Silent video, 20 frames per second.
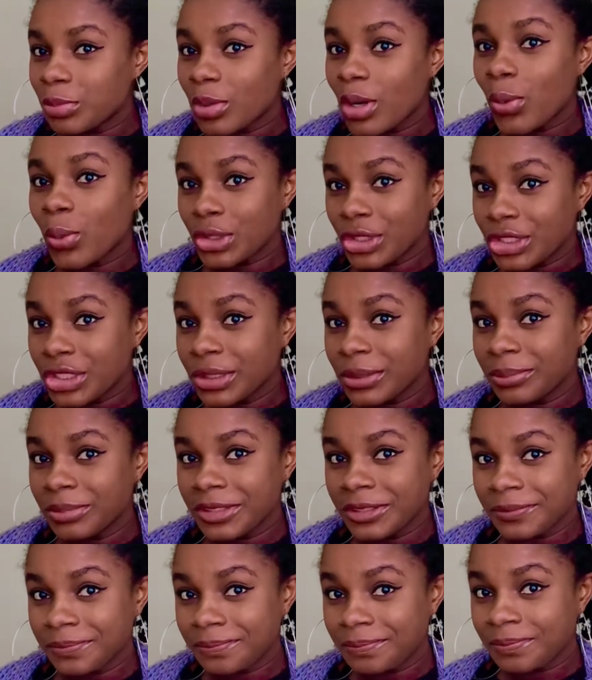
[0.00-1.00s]
are watching me
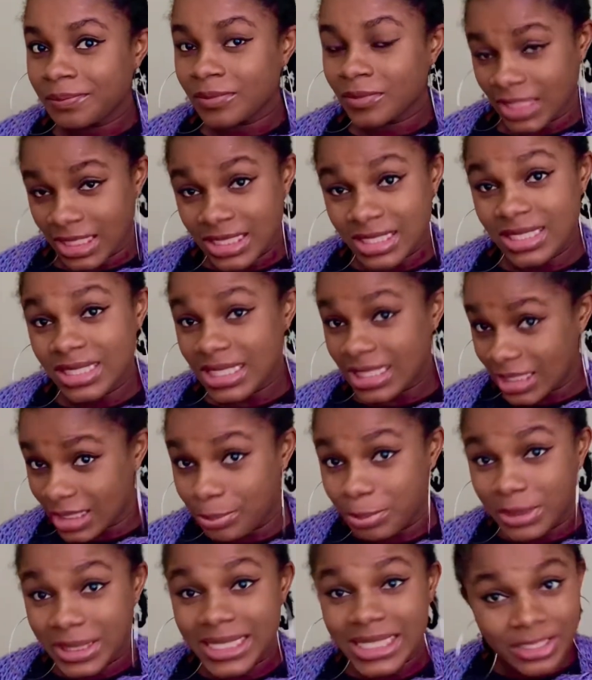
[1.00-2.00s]
and
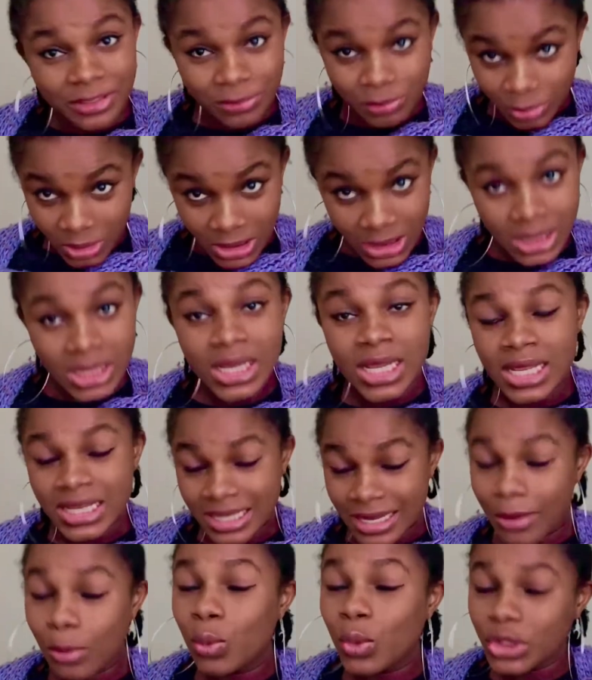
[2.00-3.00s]
believe me they're
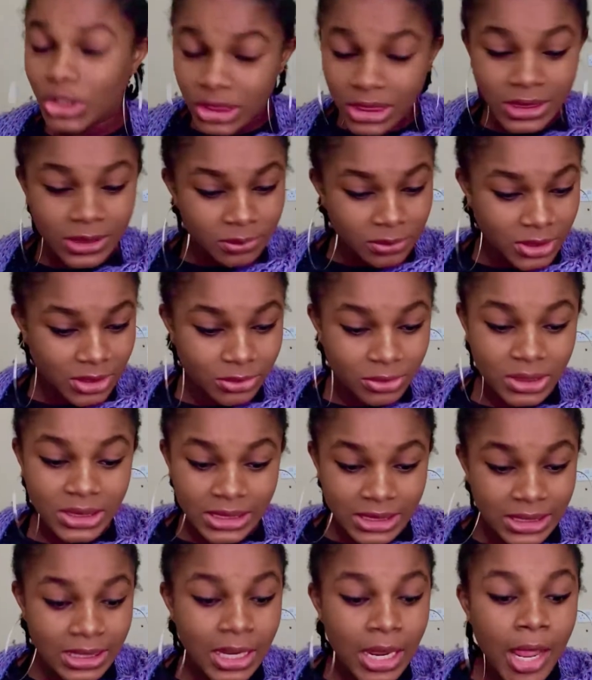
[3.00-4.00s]
watching me really
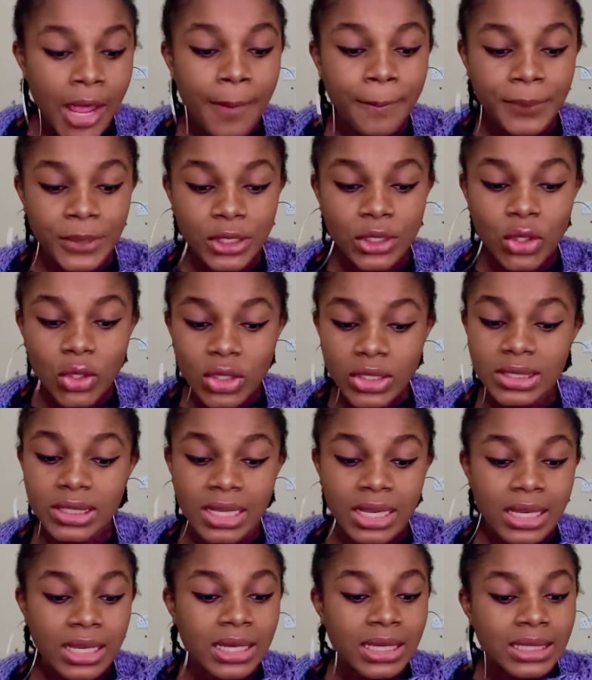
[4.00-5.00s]
because
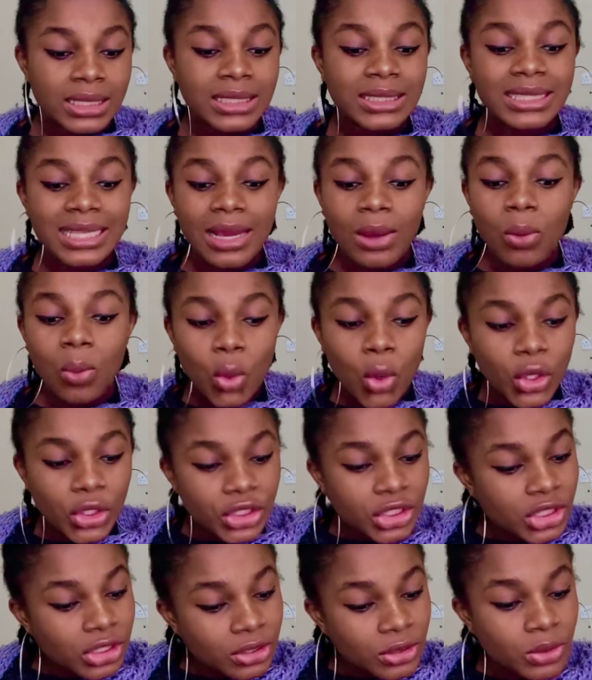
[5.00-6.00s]
they are
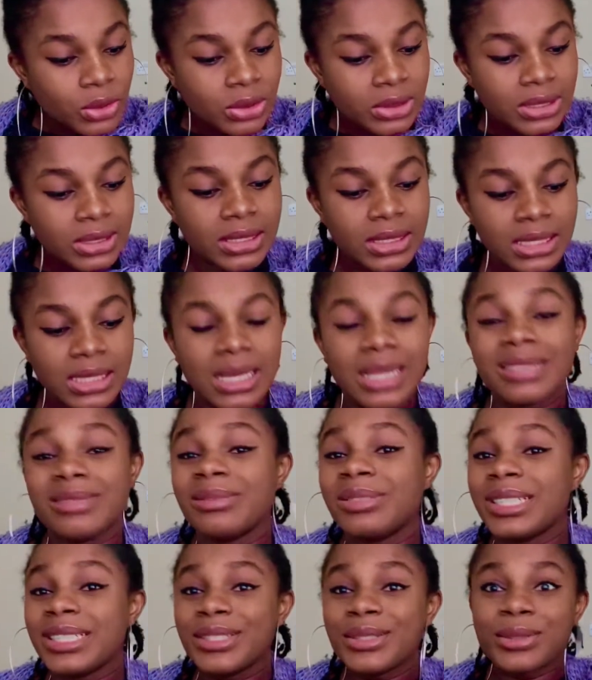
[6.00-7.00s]
watching to see and
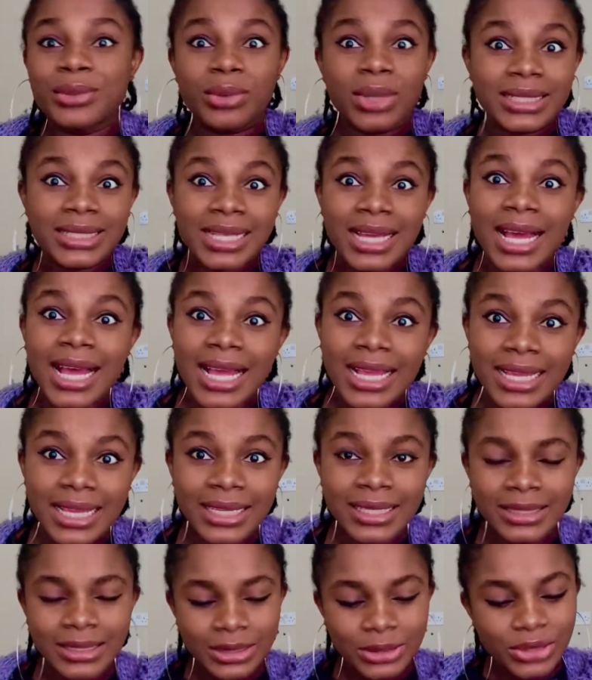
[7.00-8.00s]
ready to attack
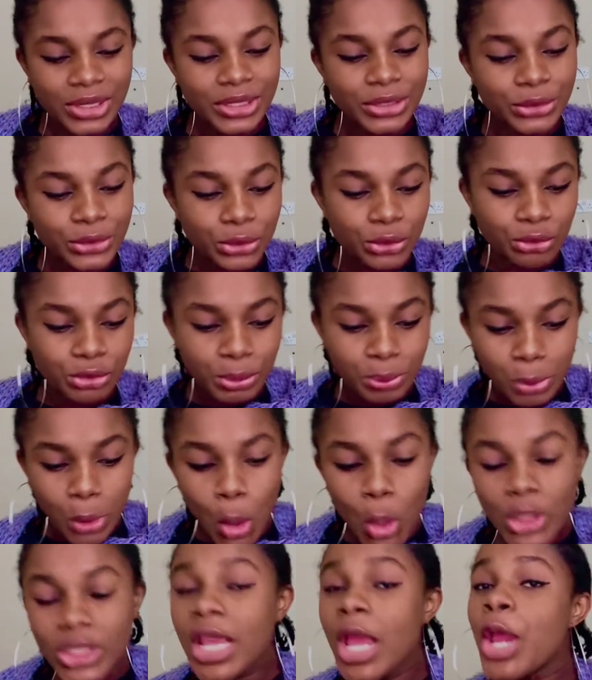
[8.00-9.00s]
and ready to
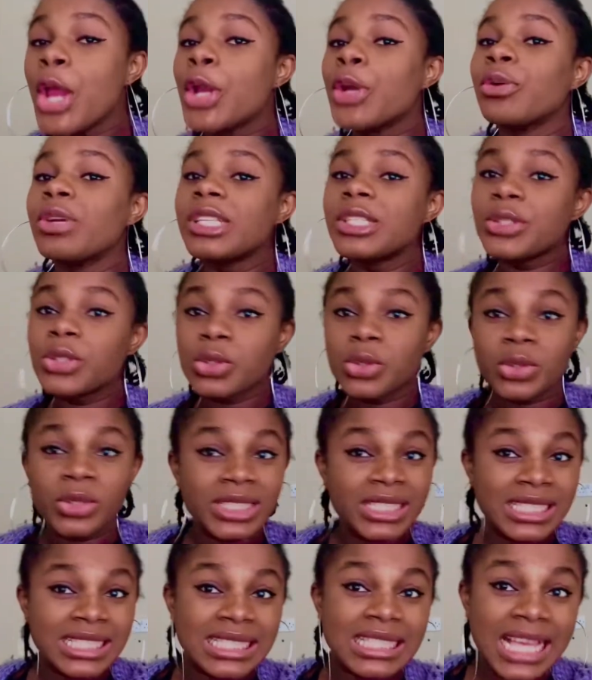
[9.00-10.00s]
report ready to
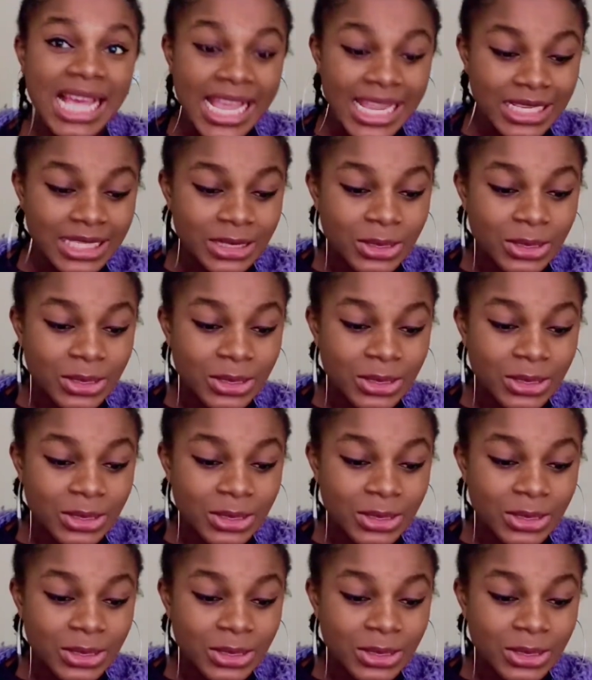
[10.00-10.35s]
criticize